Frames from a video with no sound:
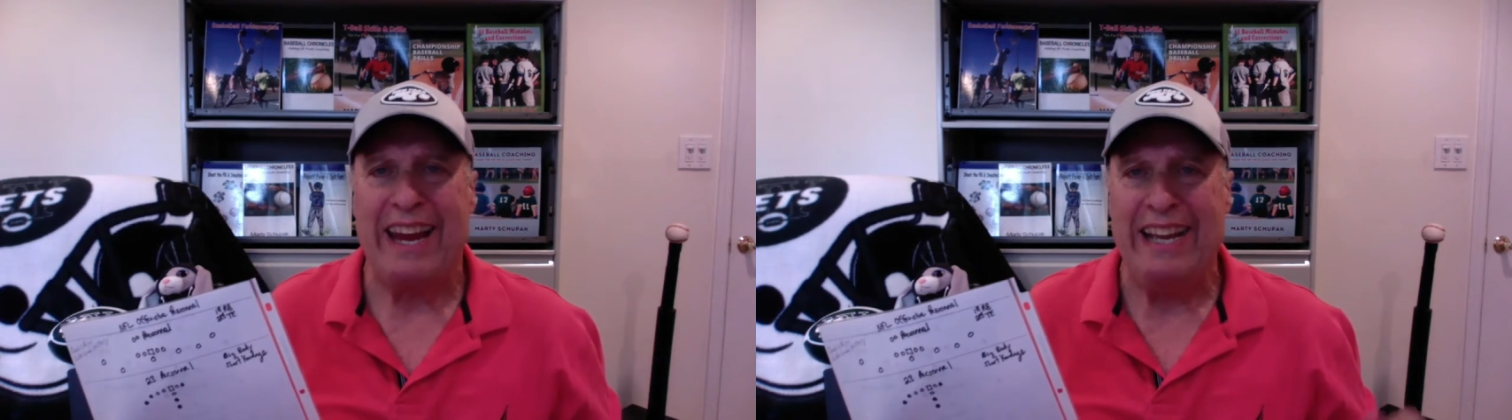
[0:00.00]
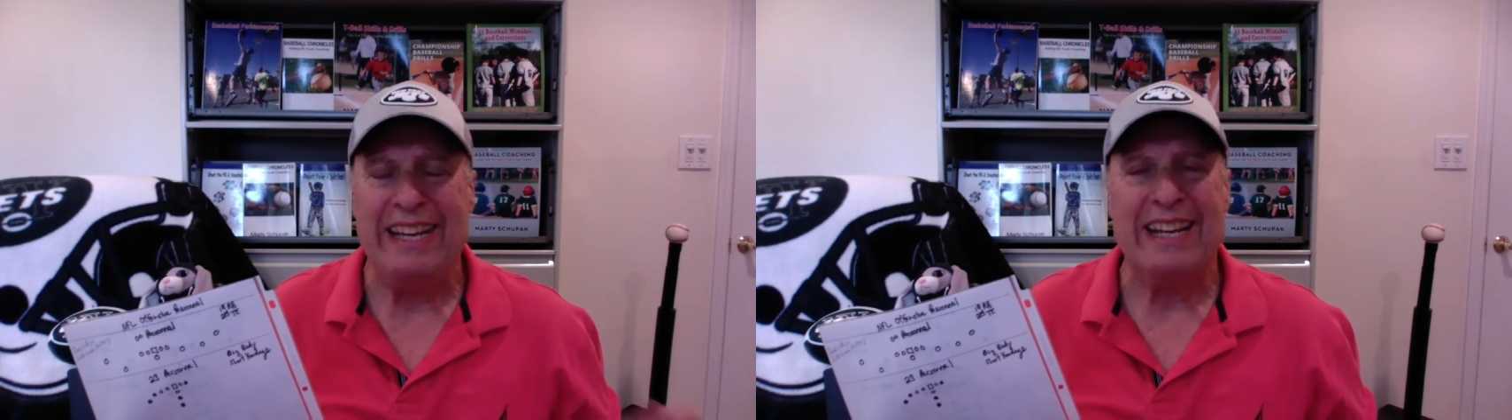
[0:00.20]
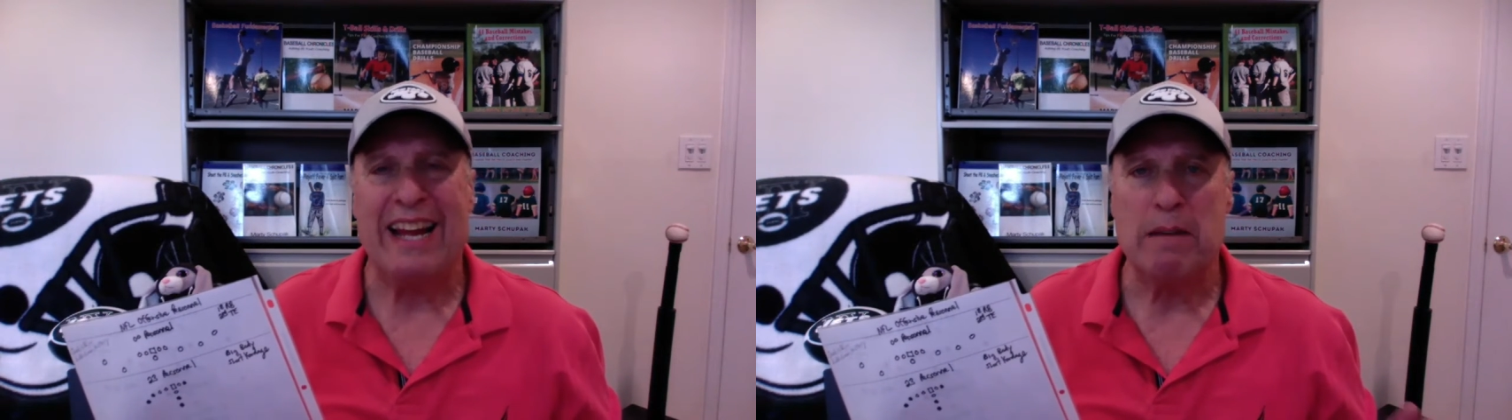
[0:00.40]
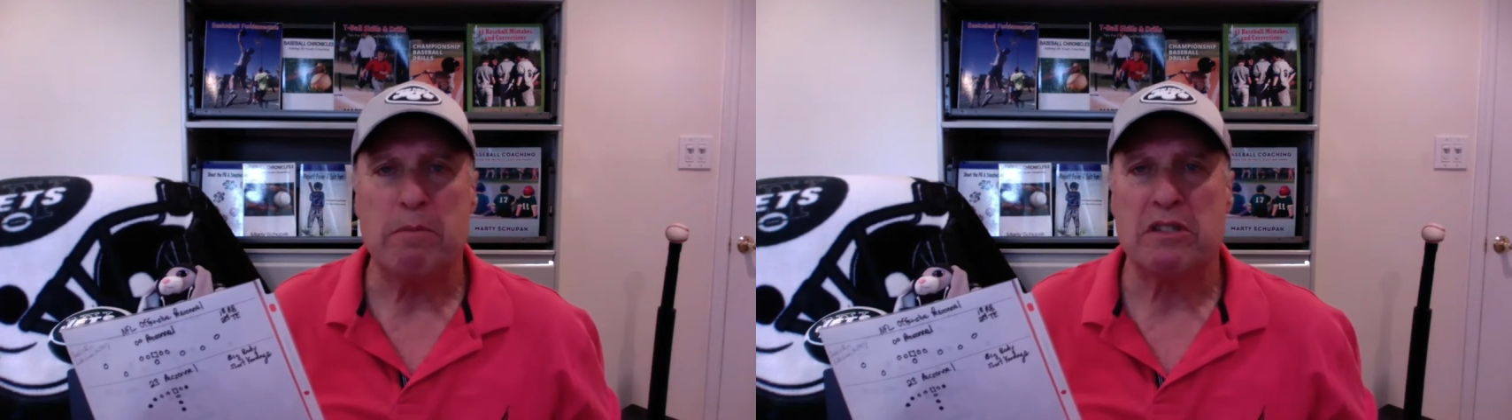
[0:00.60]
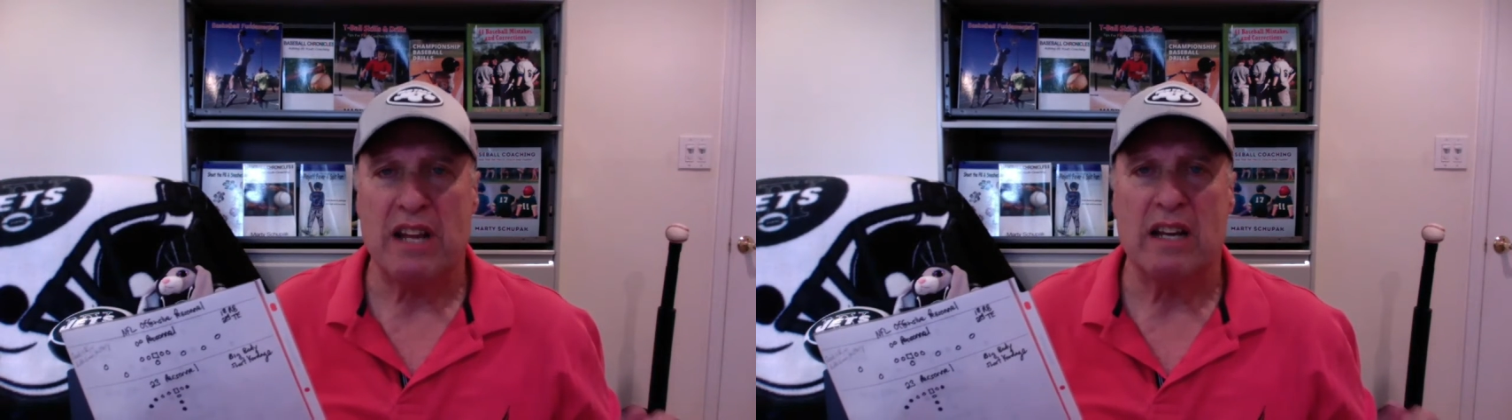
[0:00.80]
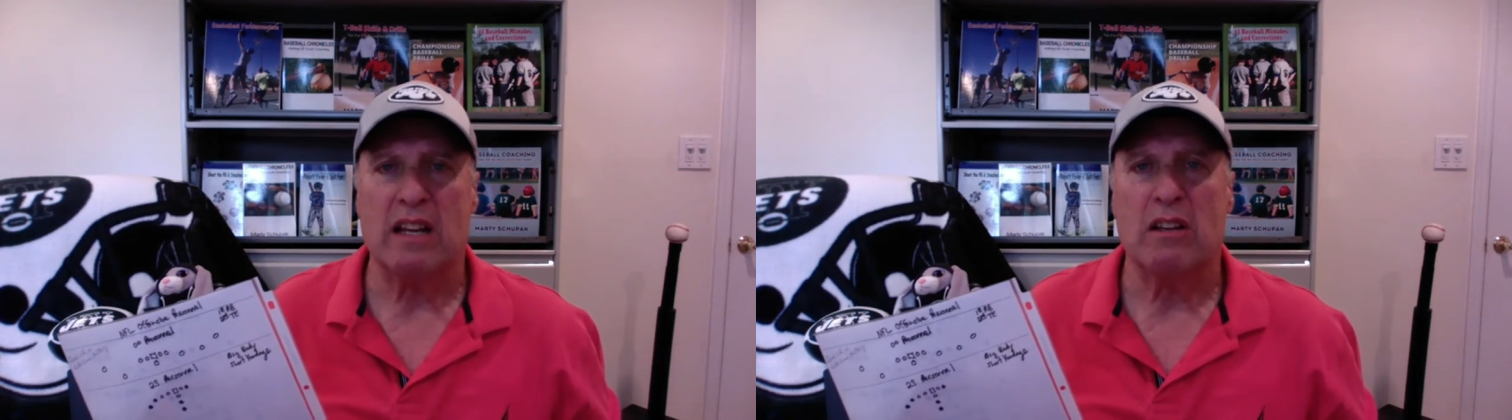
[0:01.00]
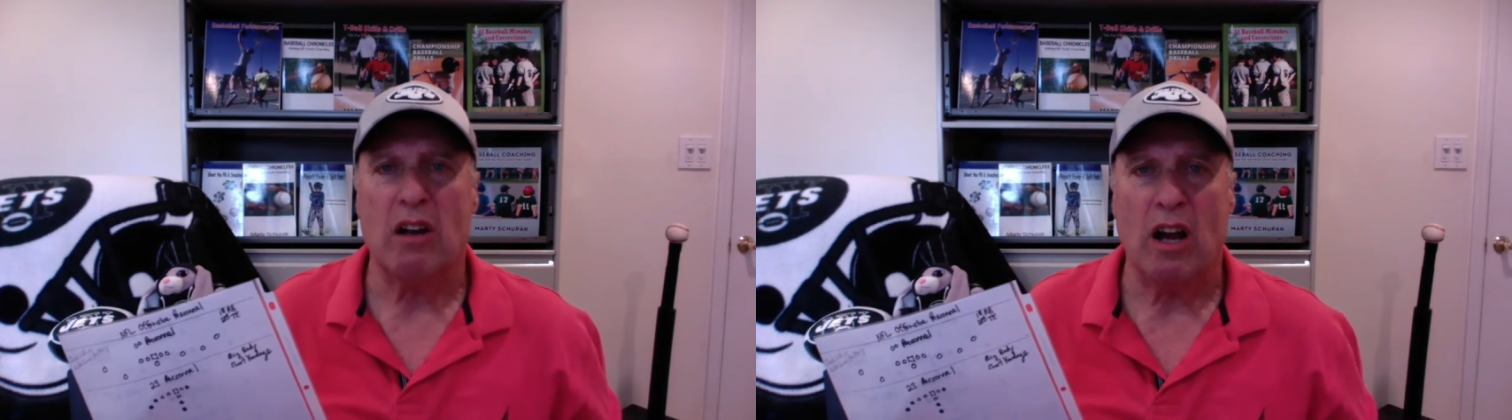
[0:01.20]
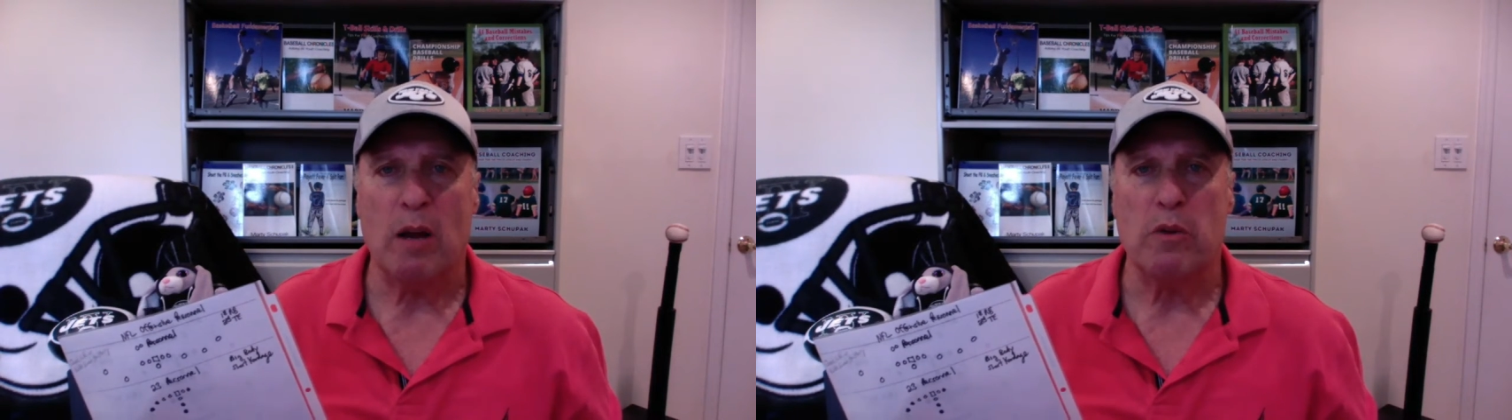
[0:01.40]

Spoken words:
80 to 90% of the time